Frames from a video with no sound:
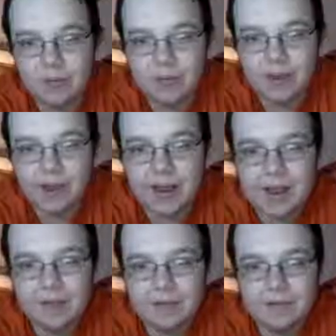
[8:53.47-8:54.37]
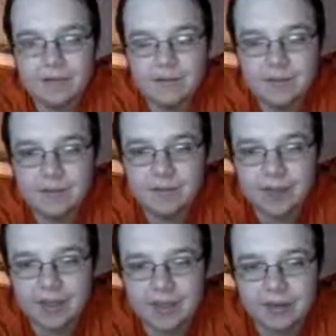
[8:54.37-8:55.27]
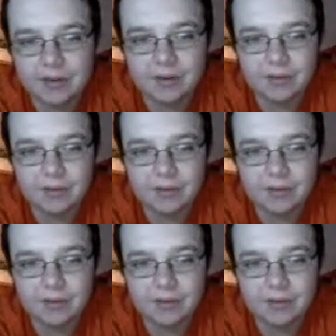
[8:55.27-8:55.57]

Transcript: way down to make it third